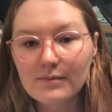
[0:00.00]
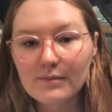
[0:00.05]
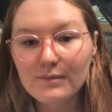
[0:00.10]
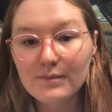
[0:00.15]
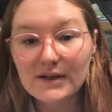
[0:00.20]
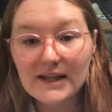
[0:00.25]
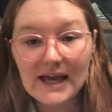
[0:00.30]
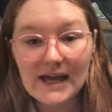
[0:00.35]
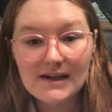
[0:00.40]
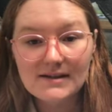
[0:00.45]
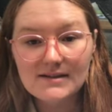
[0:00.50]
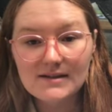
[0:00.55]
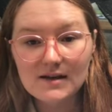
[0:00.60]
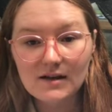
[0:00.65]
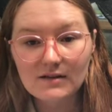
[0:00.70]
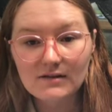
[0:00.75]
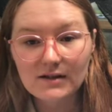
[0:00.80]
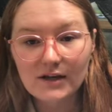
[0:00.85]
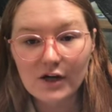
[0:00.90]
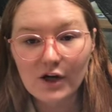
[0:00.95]
plants,
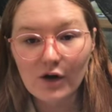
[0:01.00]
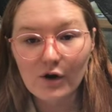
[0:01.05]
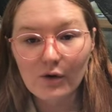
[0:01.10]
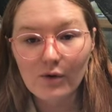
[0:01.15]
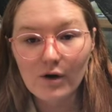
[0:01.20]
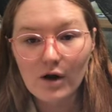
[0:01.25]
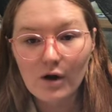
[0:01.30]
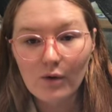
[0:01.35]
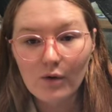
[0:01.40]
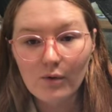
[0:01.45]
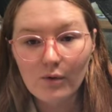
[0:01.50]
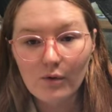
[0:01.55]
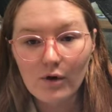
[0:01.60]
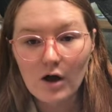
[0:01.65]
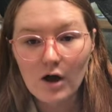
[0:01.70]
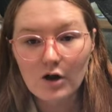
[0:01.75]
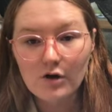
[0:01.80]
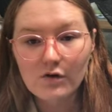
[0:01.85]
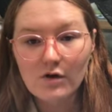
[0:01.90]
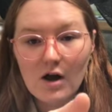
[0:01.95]

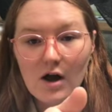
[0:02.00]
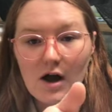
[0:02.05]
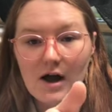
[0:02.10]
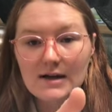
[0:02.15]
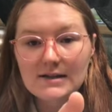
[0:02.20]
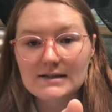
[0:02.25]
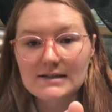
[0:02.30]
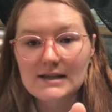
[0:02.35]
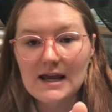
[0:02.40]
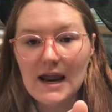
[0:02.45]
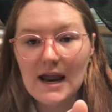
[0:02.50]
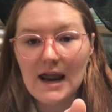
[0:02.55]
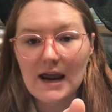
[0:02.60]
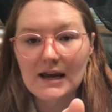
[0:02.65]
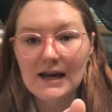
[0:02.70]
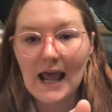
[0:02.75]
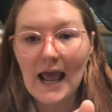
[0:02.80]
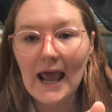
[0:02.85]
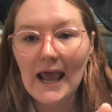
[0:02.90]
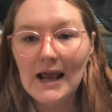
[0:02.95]
across
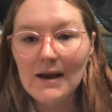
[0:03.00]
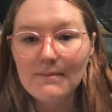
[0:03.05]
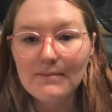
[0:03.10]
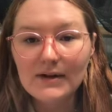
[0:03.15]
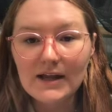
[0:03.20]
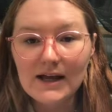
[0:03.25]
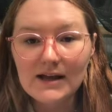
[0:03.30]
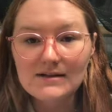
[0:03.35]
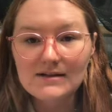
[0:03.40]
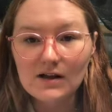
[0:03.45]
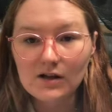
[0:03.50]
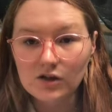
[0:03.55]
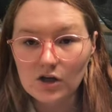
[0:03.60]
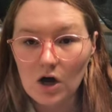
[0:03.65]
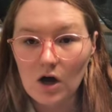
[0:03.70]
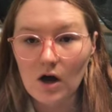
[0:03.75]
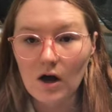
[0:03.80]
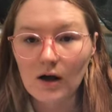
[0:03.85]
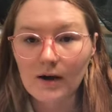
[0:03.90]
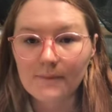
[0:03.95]
and 8 plants
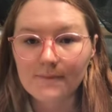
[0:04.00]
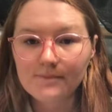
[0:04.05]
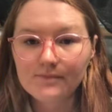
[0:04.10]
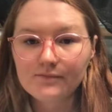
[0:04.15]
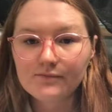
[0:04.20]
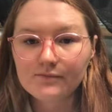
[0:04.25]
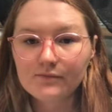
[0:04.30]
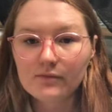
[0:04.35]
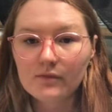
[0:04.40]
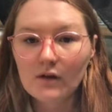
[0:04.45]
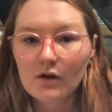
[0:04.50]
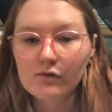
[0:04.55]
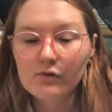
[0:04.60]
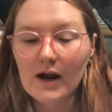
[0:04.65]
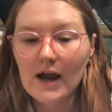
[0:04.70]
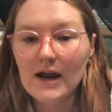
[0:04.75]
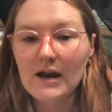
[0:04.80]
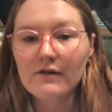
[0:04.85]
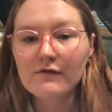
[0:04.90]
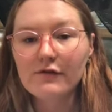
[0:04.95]
along,
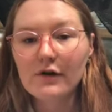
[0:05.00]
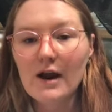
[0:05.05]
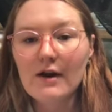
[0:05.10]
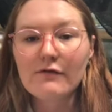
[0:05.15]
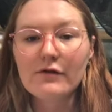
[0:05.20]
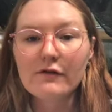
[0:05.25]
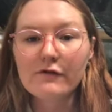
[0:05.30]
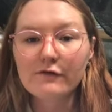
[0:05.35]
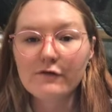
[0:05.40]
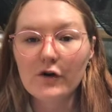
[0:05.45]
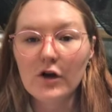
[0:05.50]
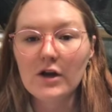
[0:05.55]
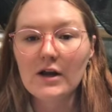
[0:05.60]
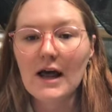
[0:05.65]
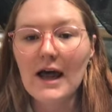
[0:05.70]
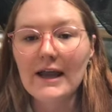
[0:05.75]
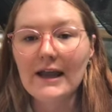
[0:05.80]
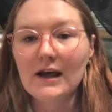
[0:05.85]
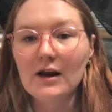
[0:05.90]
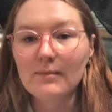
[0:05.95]
right? For every foot,
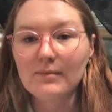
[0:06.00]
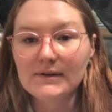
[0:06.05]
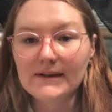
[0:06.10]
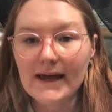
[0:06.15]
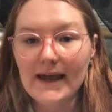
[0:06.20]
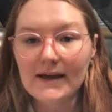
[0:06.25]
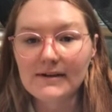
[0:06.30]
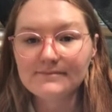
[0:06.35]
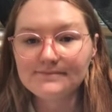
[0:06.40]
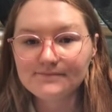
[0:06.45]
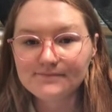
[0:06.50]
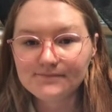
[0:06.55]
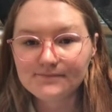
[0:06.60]
I get a plant.